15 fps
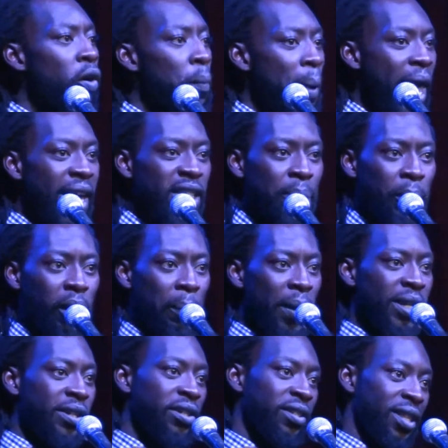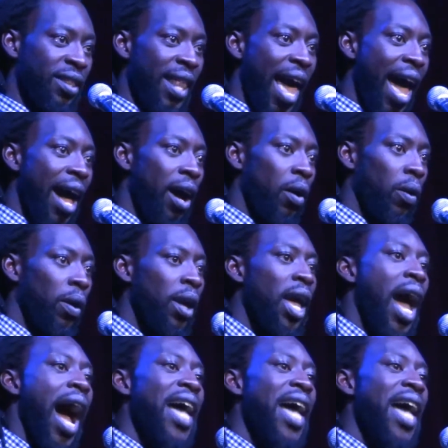who paints prettier pictures than thou?